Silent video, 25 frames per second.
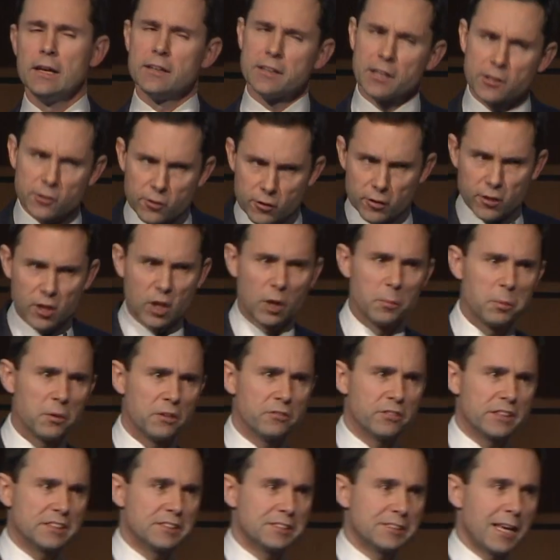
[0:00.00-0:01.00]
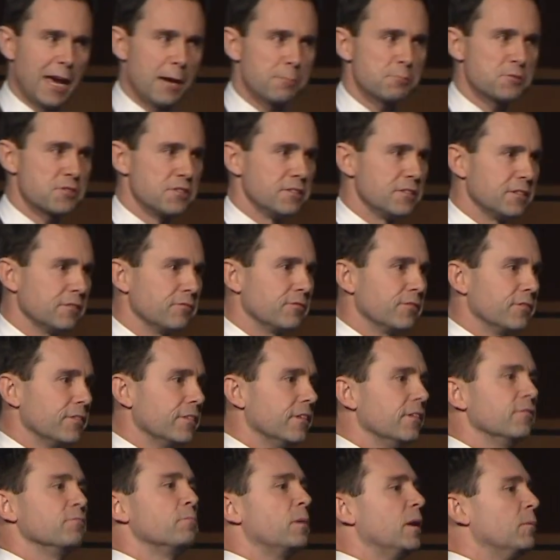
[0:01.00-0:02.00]
Now there are a couple of exceptions. If, you,
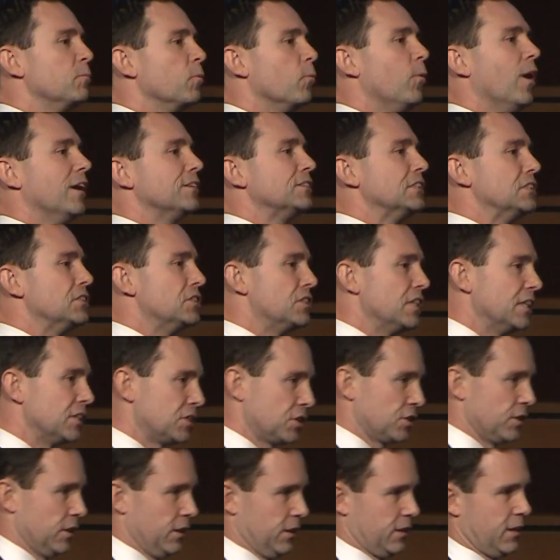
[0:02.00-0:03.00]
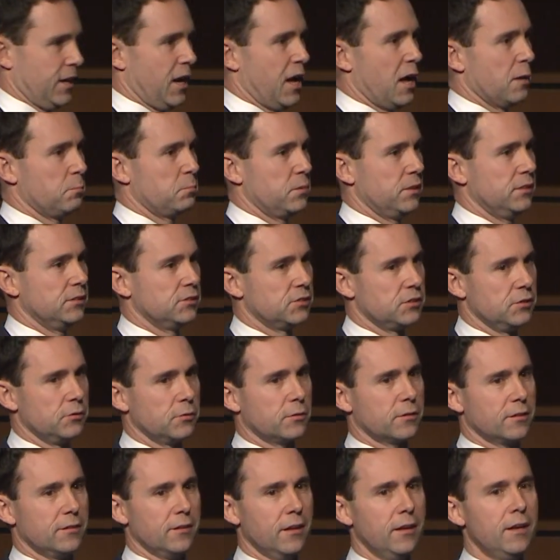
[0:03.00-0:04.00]
if people want additional copies, you
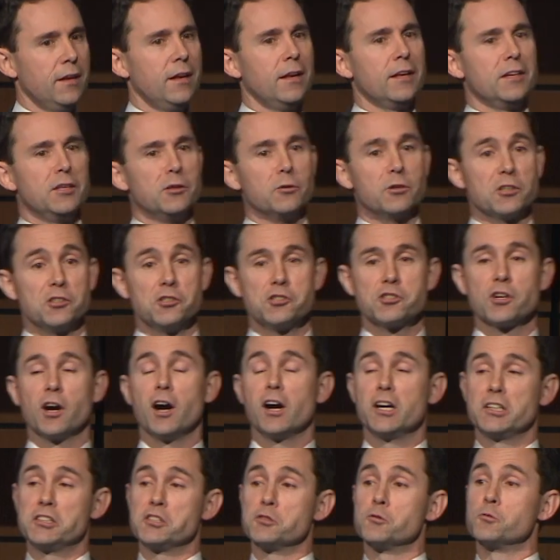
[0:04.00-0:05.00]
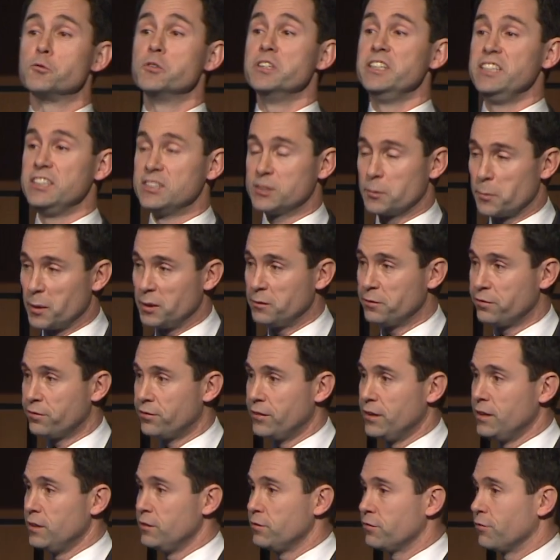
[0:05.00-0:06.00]
can, you can charge a reasonable
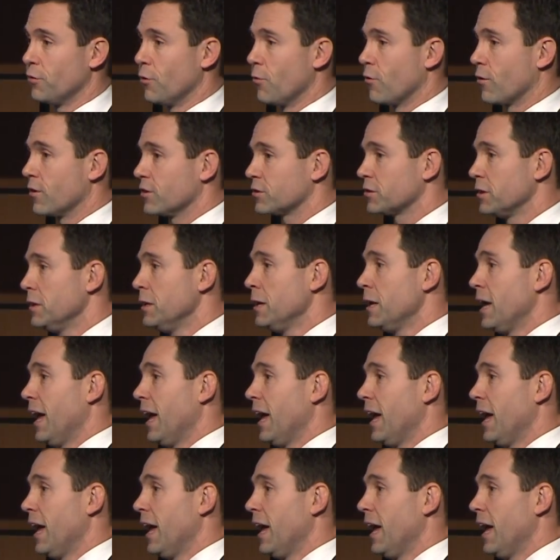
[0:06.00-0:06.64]
fee for it,